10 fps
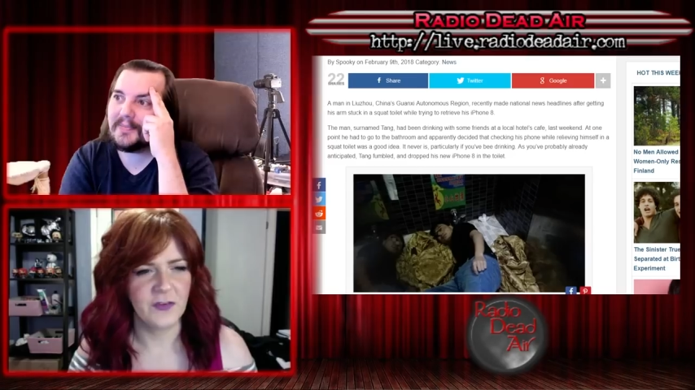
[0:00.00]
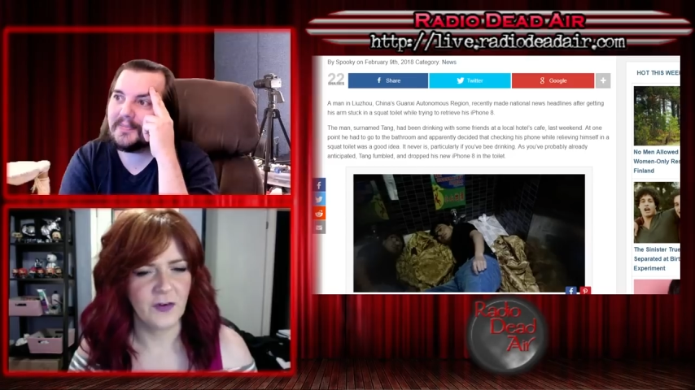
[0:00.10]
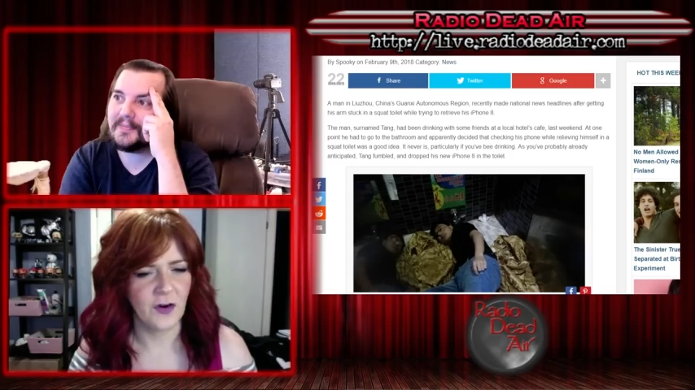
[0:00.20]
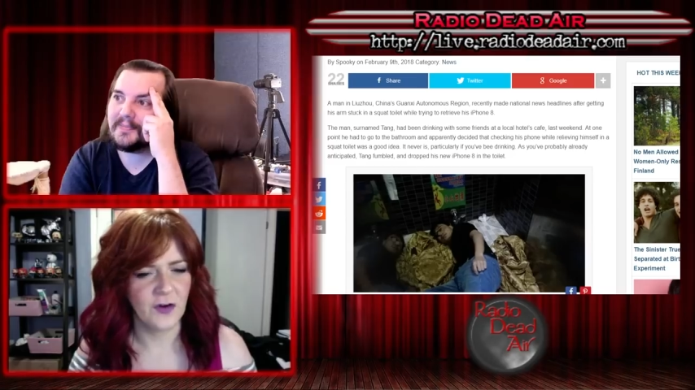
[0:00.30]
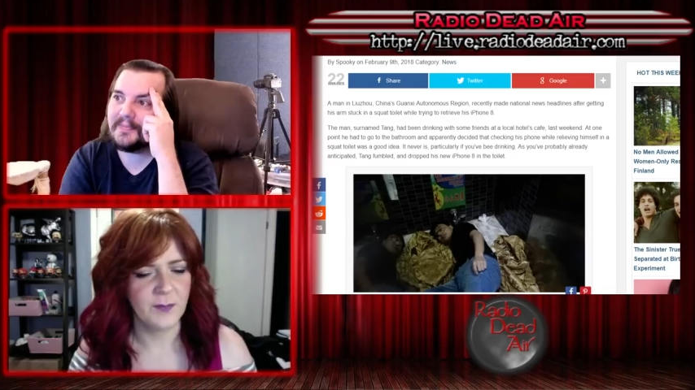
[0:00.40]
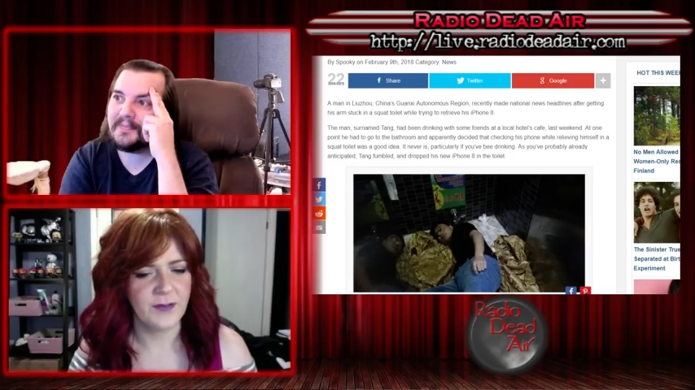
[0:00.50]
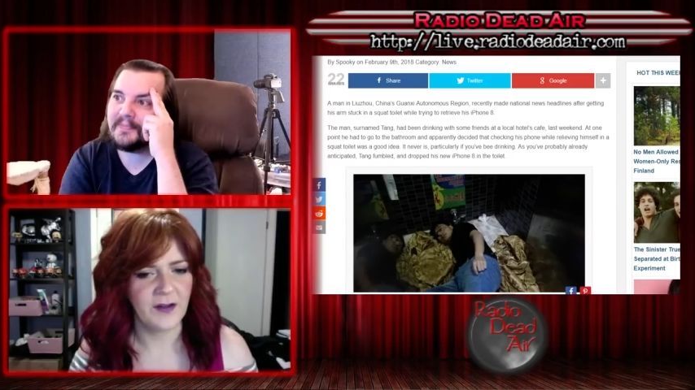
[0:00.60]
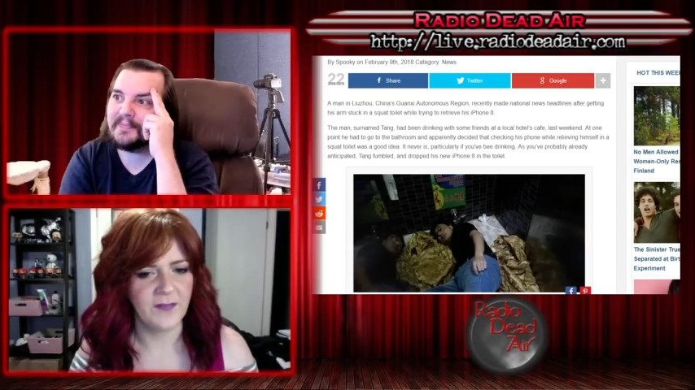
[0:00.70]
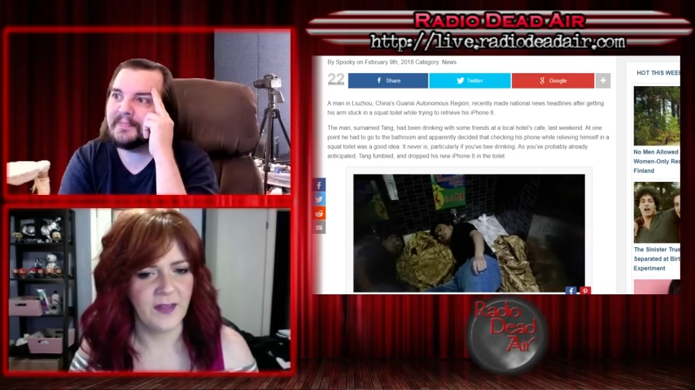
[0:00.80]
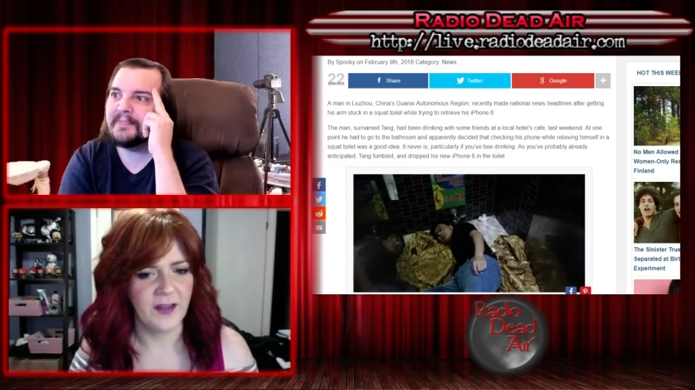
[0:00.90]
Speaker 1: your arm
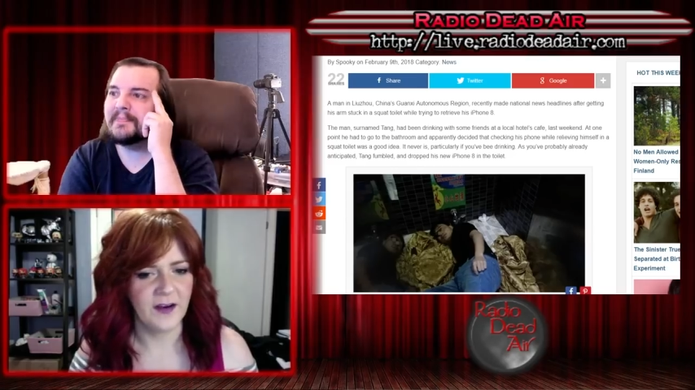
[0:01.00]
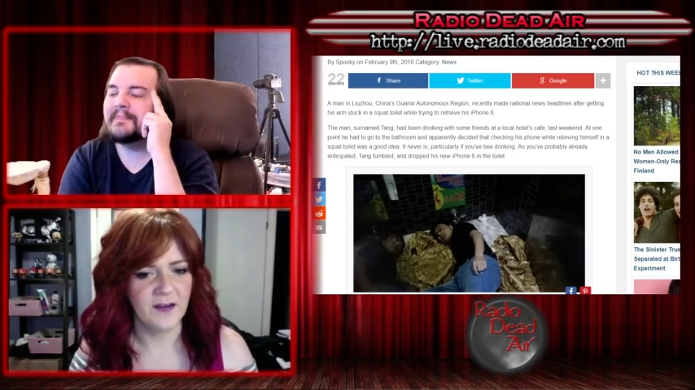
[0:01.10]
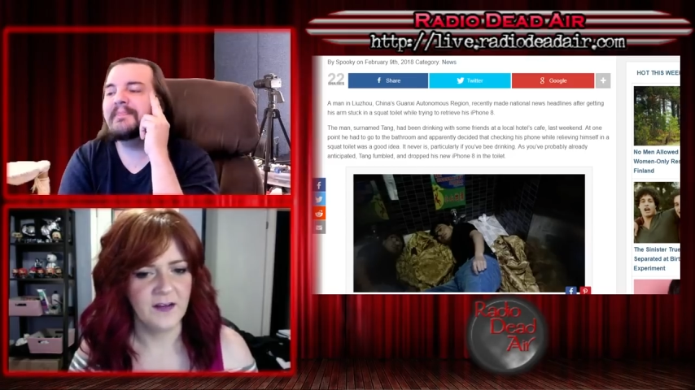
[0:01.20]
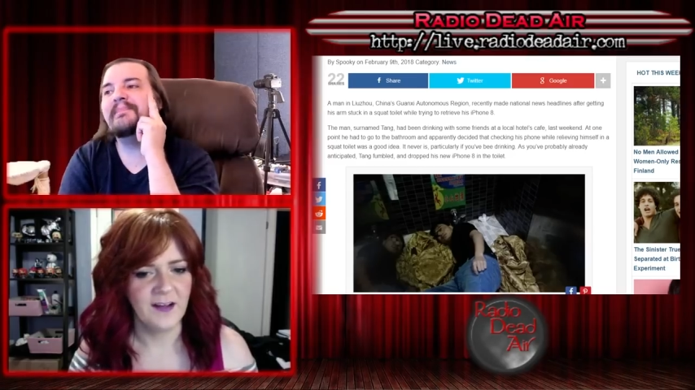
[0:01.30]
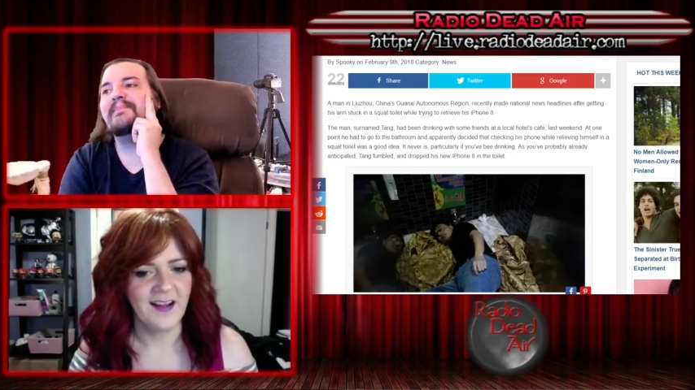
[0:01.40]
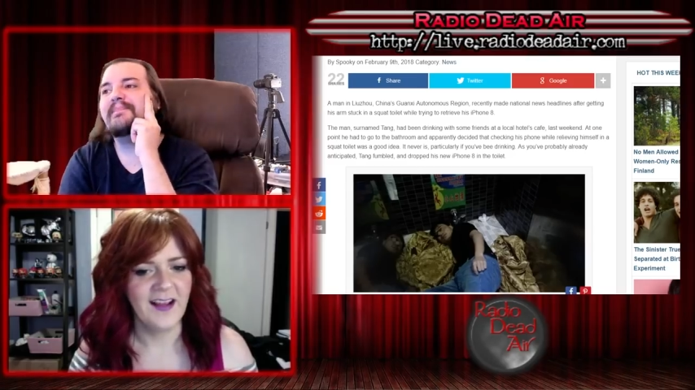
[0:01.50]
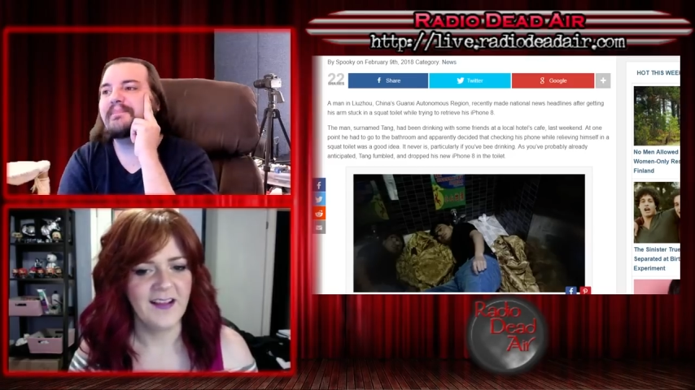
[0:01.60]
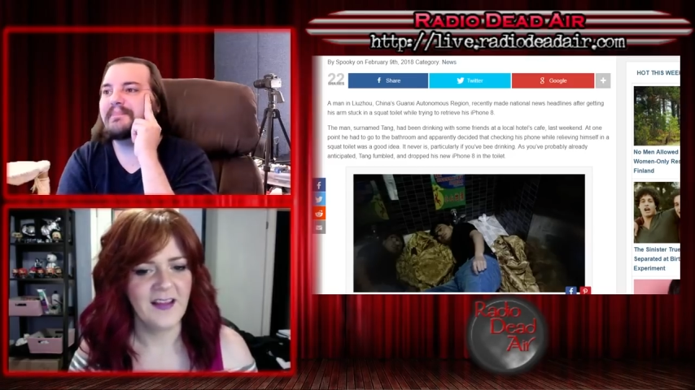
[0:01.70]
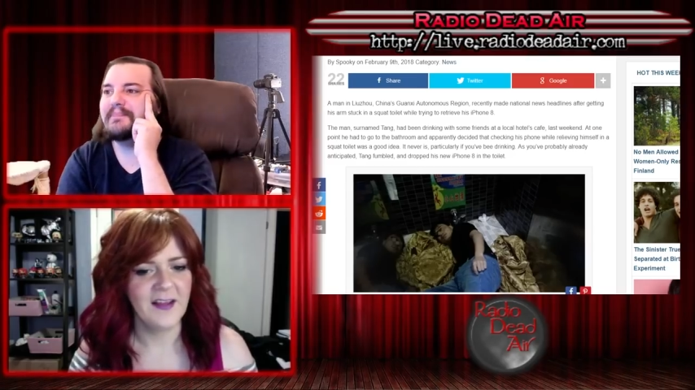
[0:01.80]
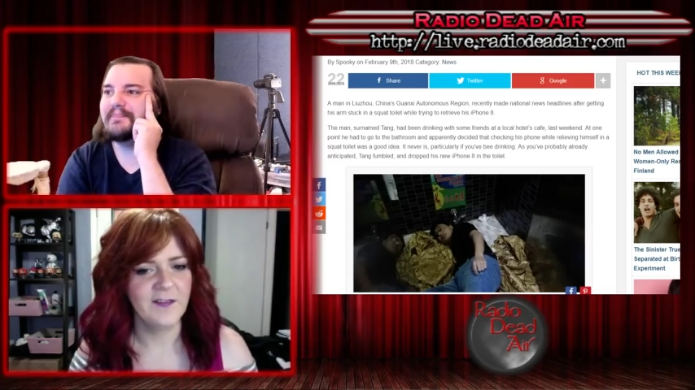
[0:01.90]
down there,
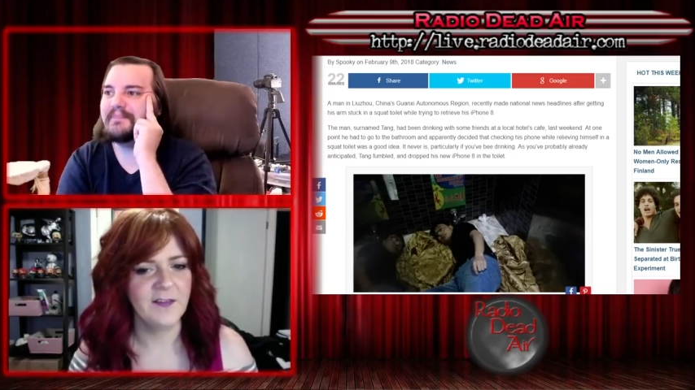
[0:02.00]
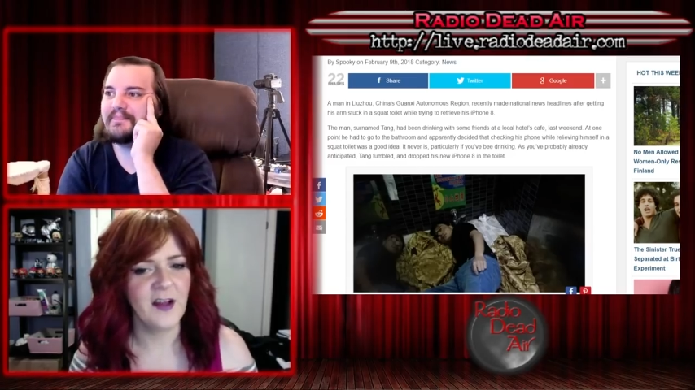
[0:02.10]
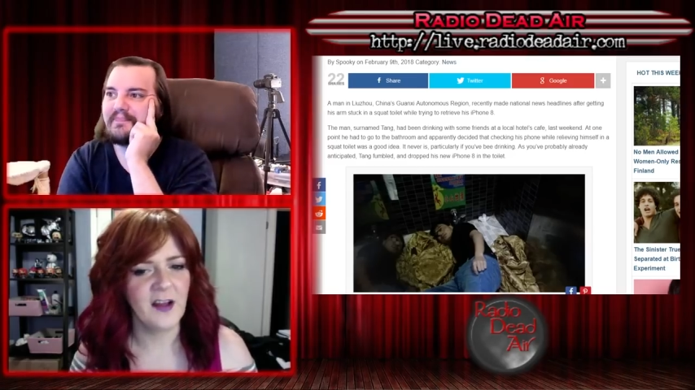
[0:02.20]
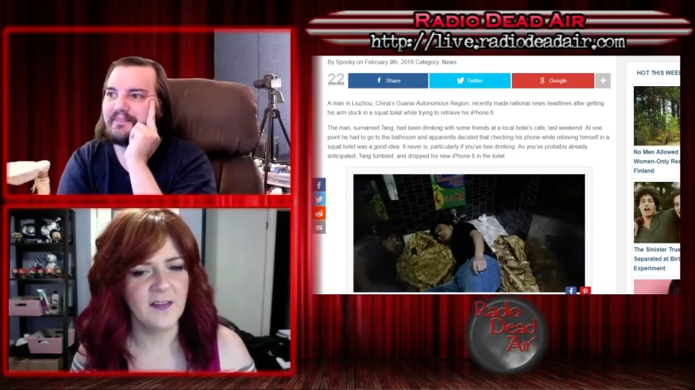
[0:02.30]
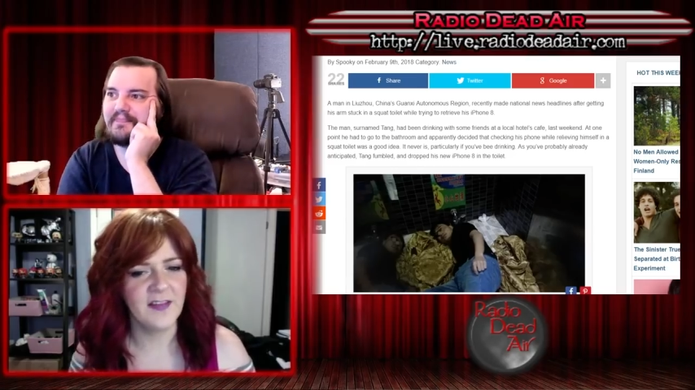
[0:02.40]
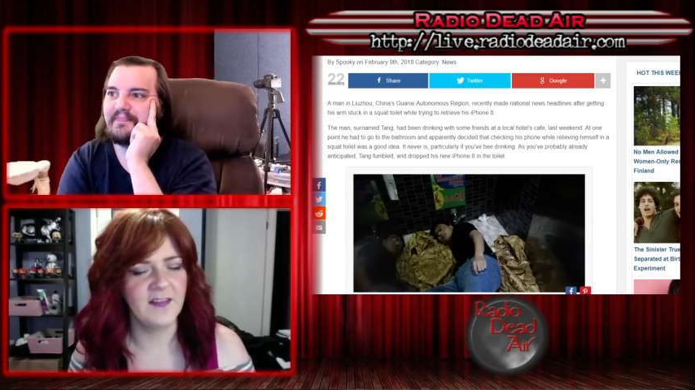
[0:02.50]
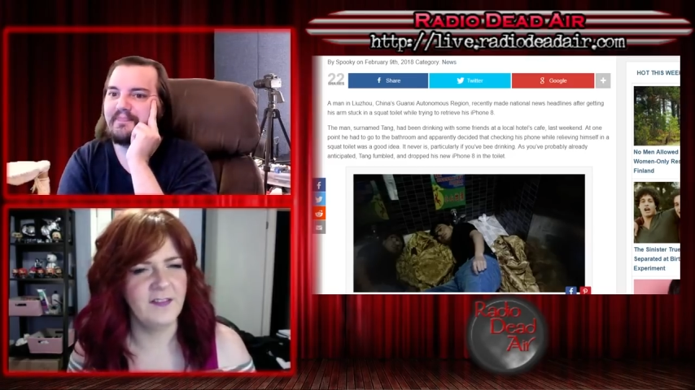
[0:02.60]
and that's not the